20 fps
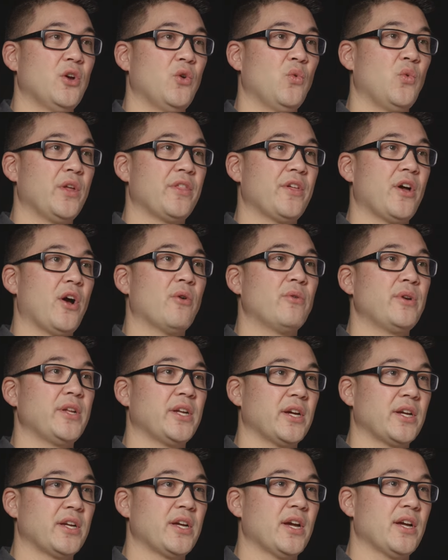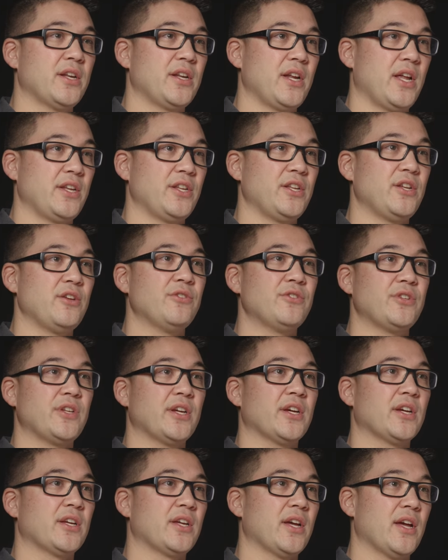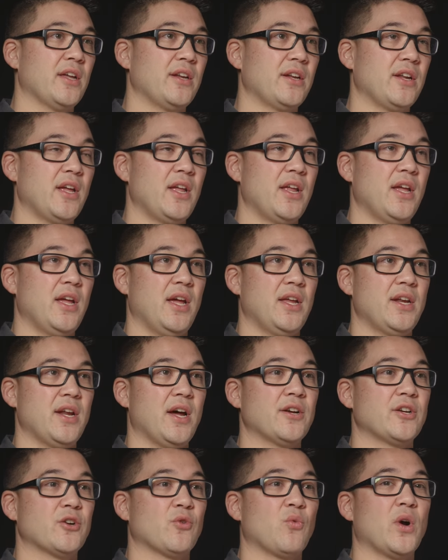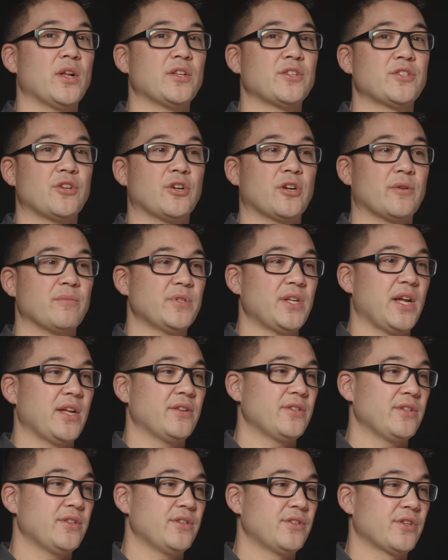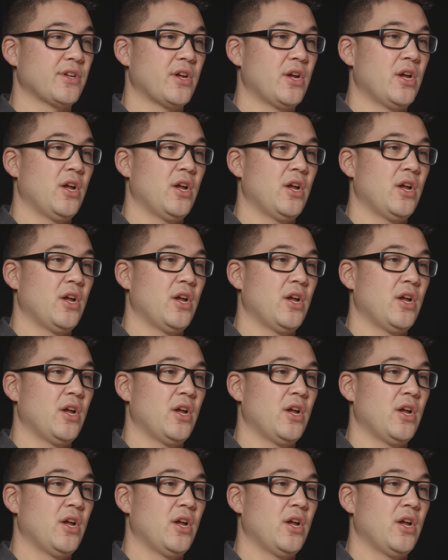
with owning a gun and using a gun and under what circumstances